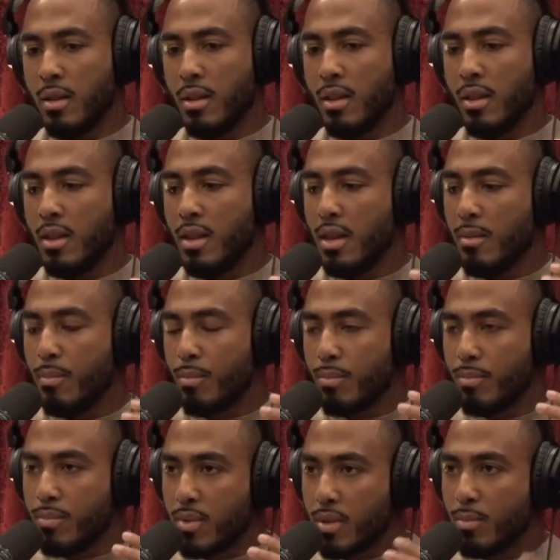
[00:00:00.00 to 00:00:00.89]
the
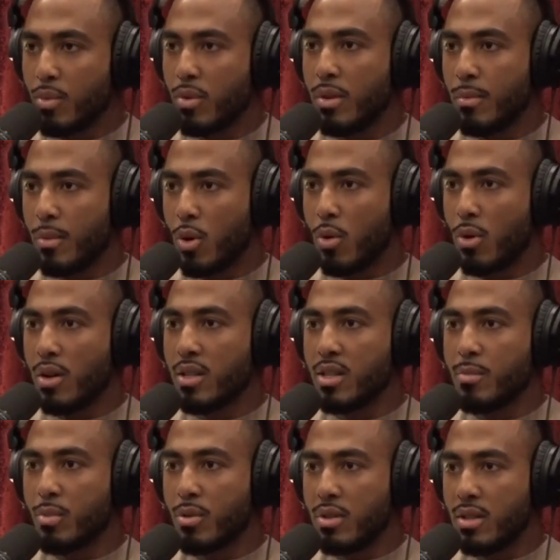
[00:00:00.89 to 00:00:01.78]
Supreme Court
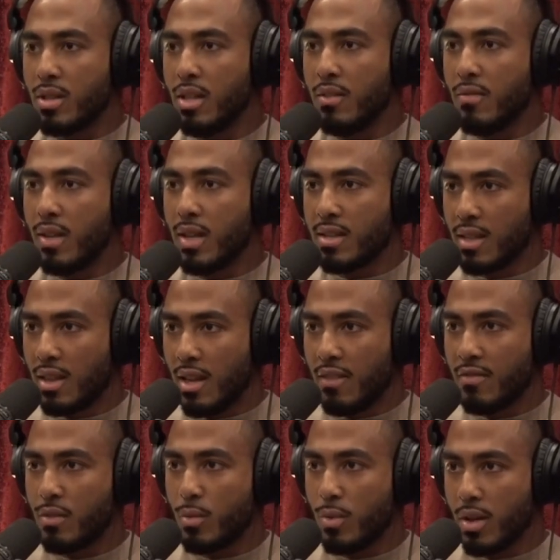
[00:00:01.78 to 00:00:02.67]
is perceived as
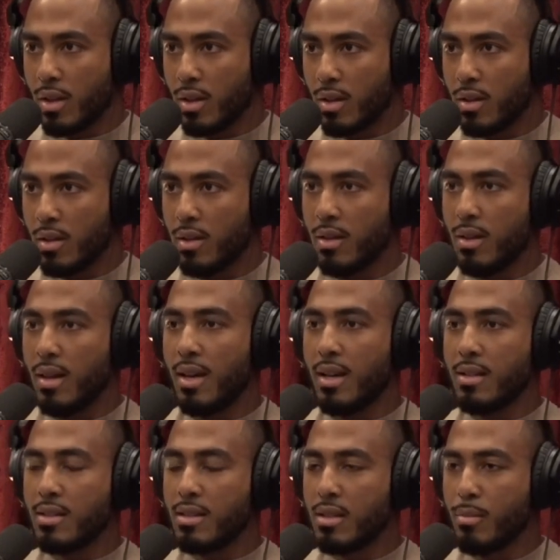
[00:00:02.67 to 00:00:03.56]
left-wing
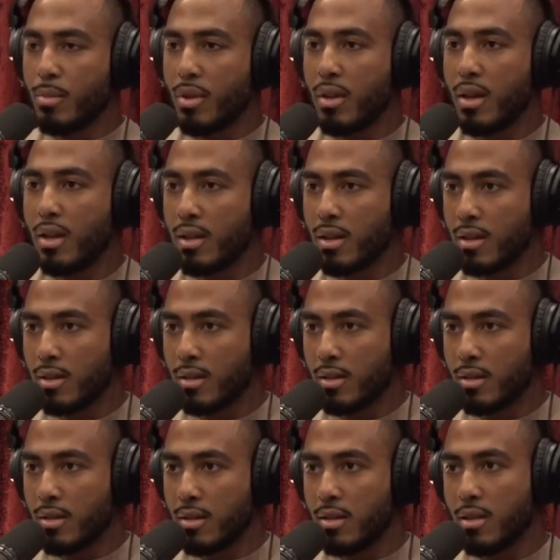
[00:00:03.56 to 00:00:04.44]
and sympathetic
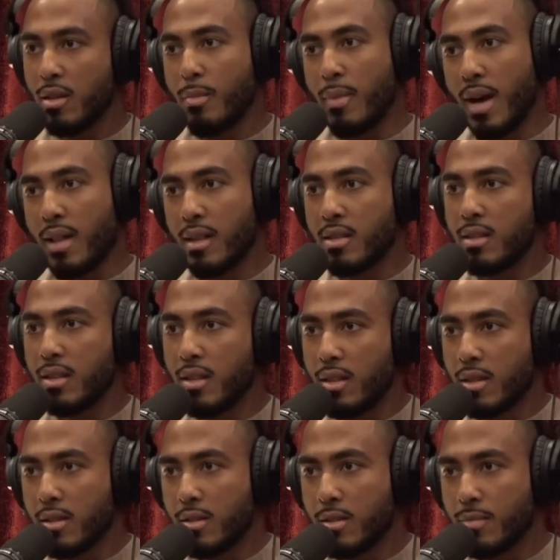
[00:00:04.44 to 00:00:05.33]
to the
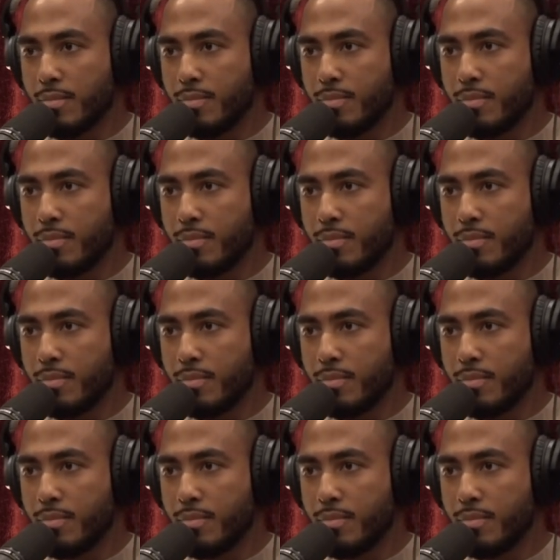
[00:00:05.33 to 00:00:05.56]
Palestinians.